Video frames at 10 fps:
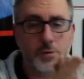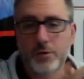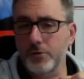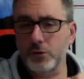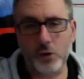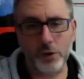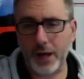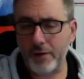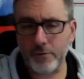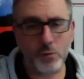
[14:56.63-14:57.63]
But if you don't
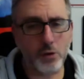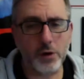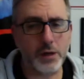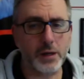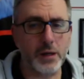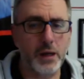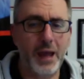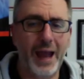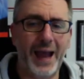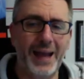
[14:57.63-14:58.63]
have it working,
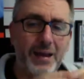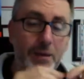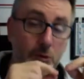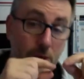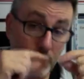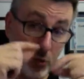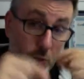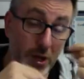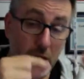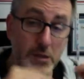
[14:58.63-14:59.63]
and the
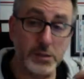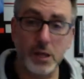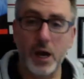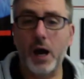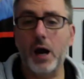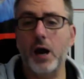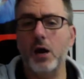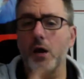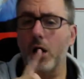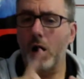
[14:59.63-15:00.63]
wheels
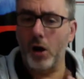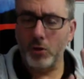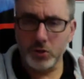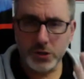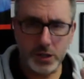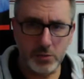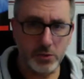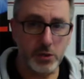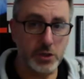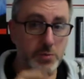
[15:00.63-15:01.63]
are how you sell
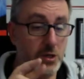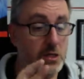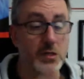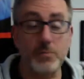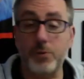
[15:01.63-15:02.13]
to the customer. Is an